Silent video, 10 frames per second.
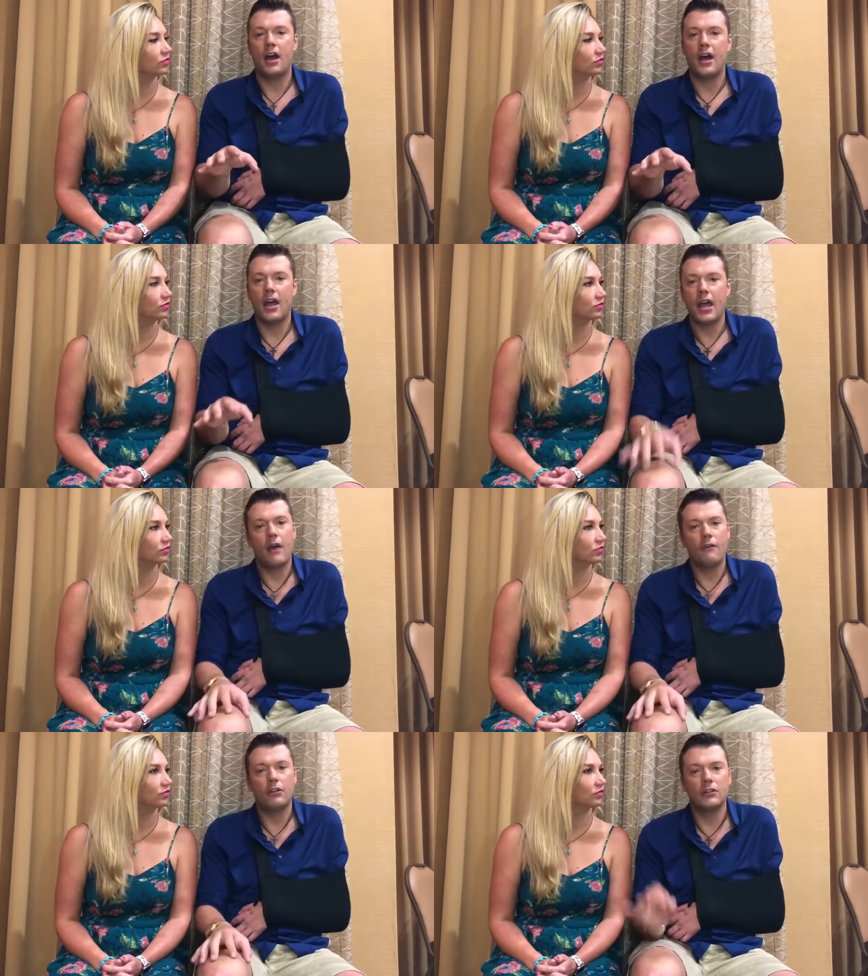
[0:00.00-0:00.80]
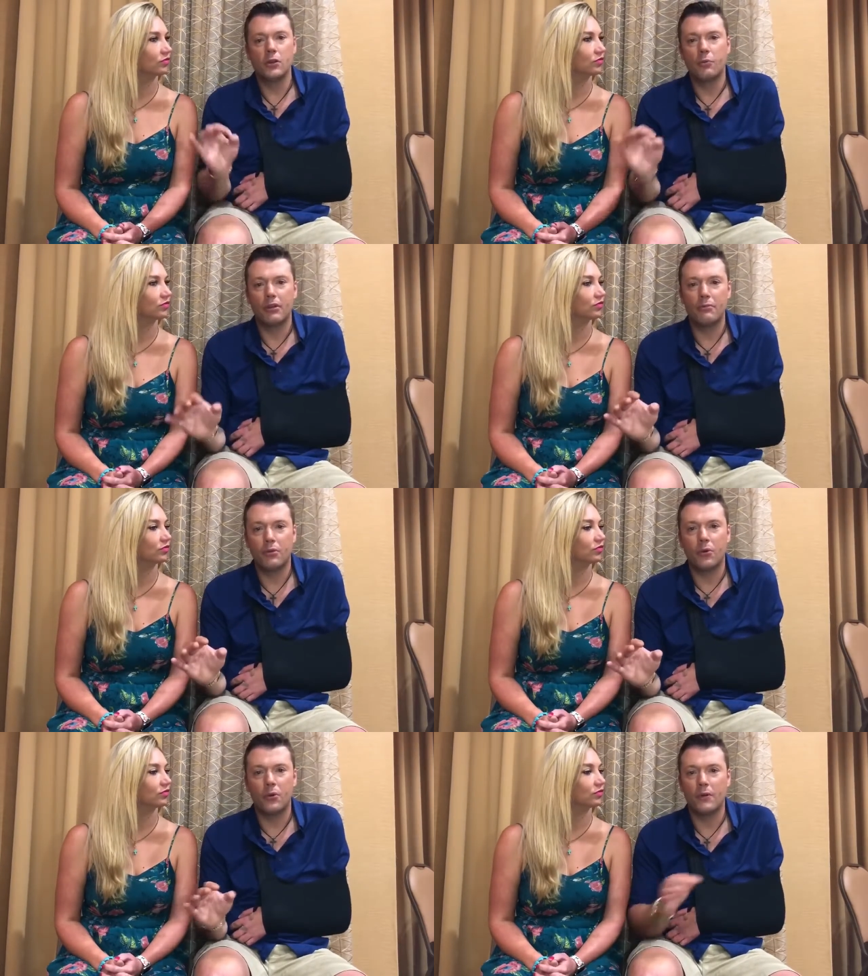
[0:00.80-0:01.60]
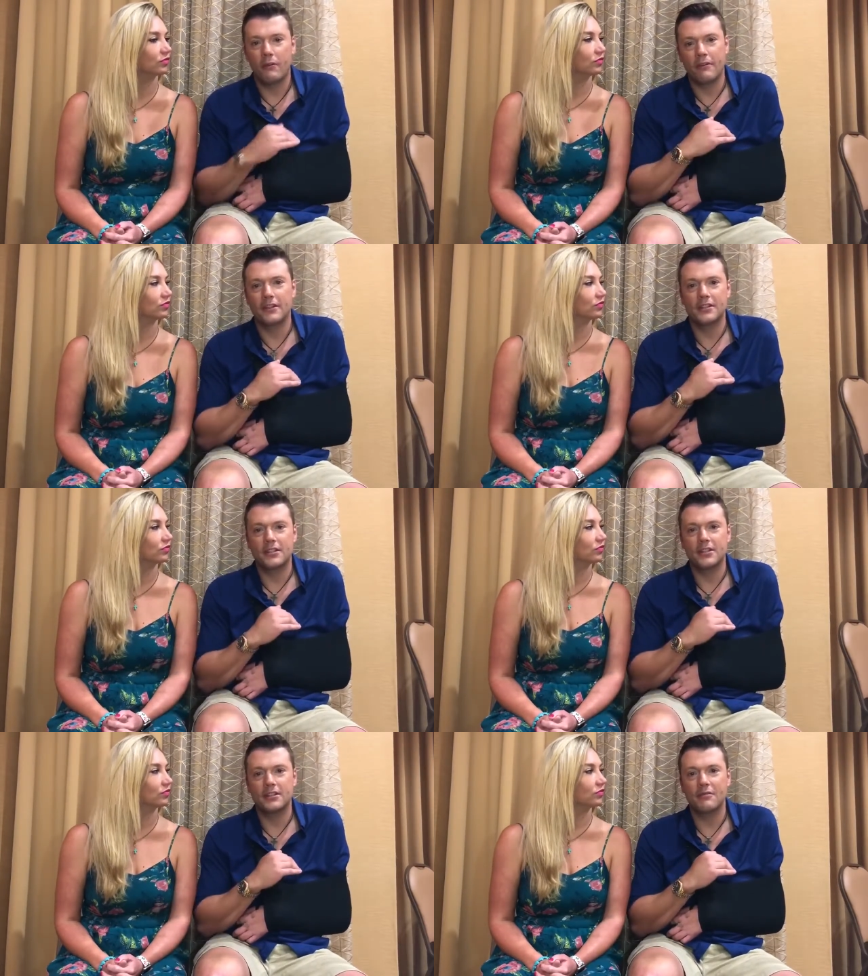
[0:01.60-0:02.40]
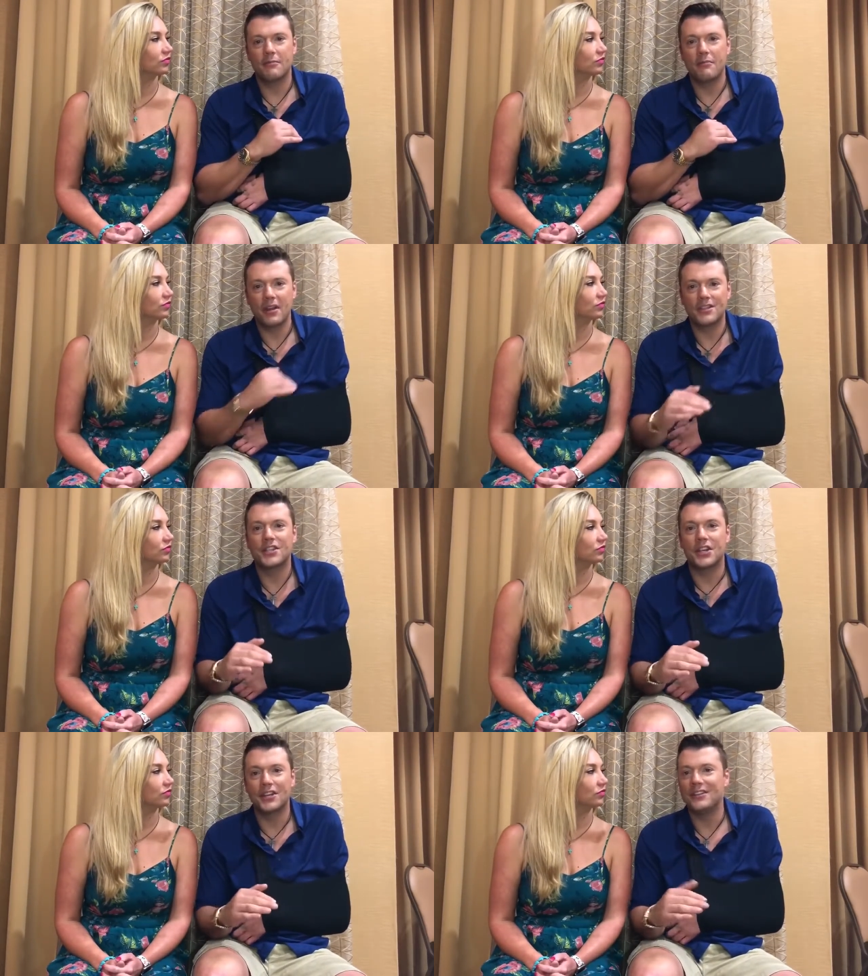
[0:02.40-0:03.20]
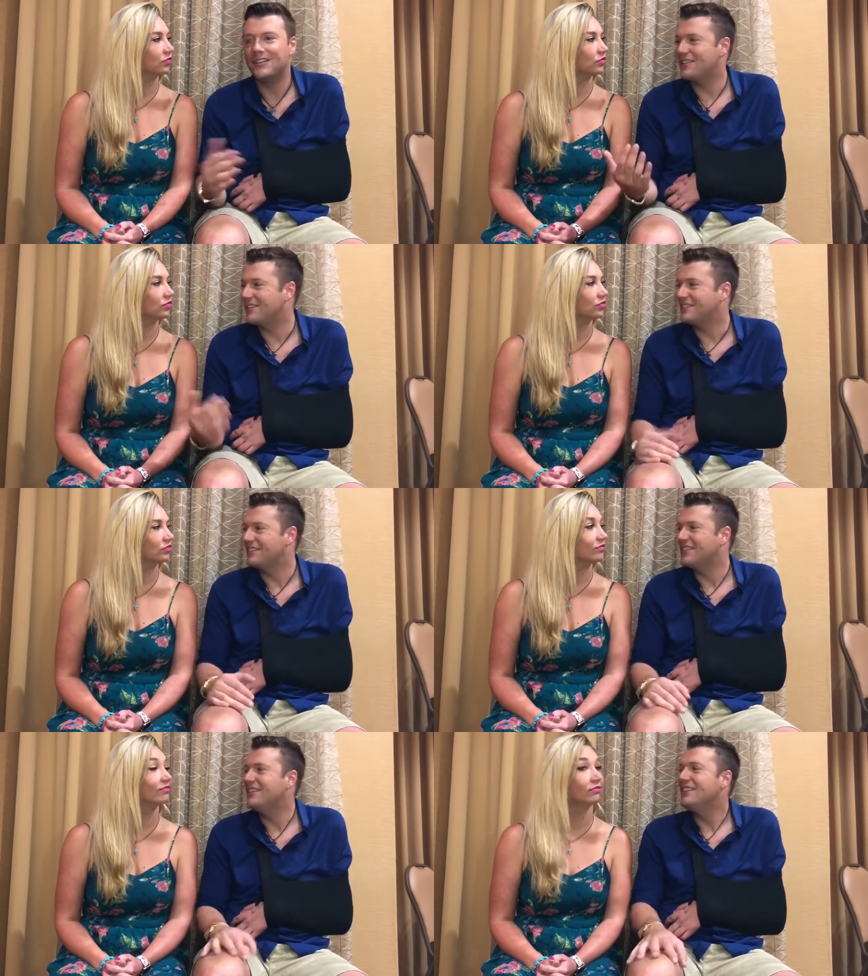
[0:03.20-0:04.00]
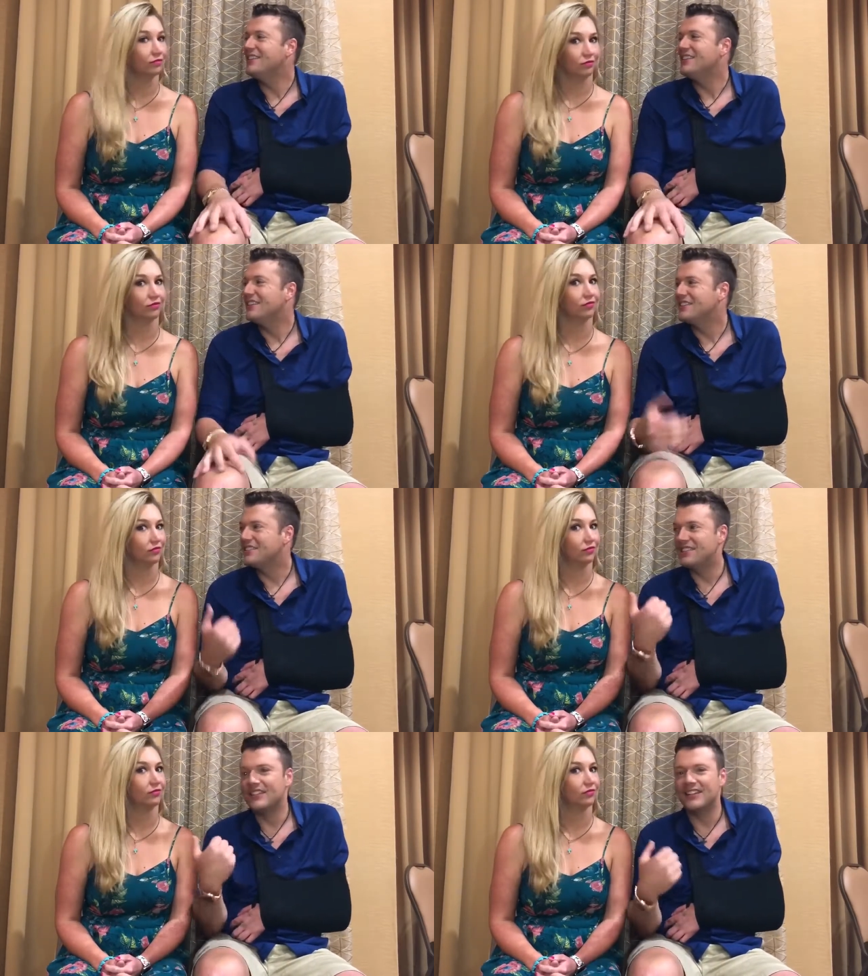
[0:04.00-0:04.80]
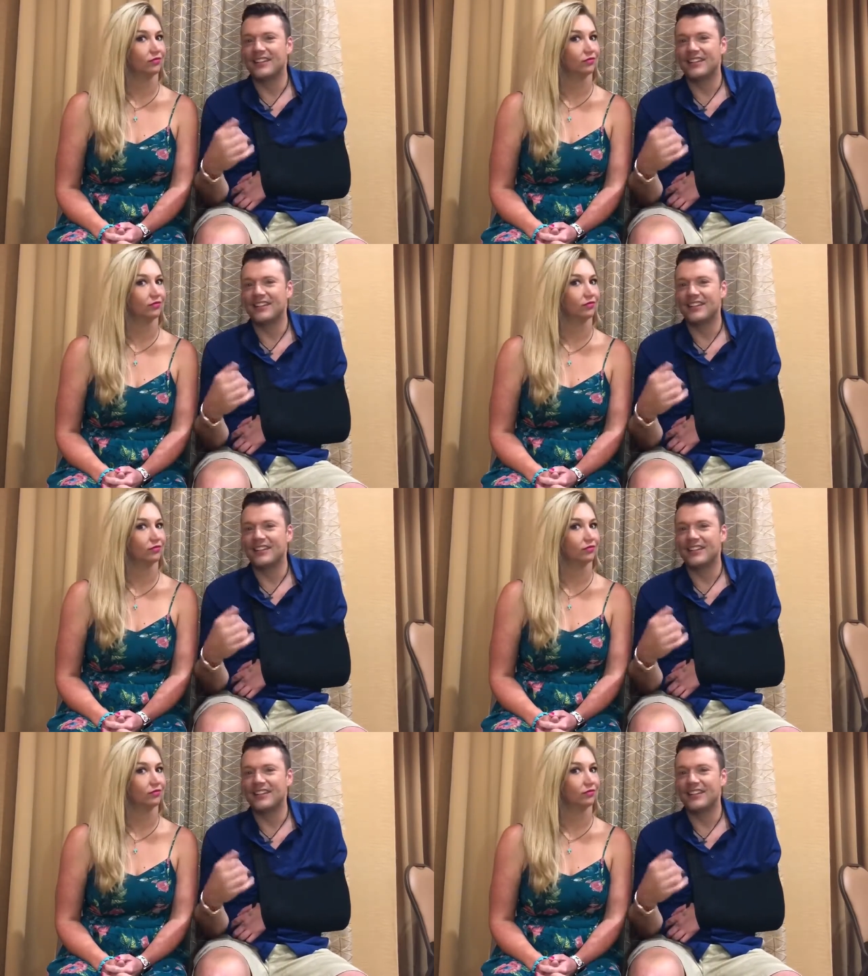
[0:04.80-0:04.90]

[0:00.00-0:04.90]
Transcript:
Speaker 1: I have a little pit bull who is my son. She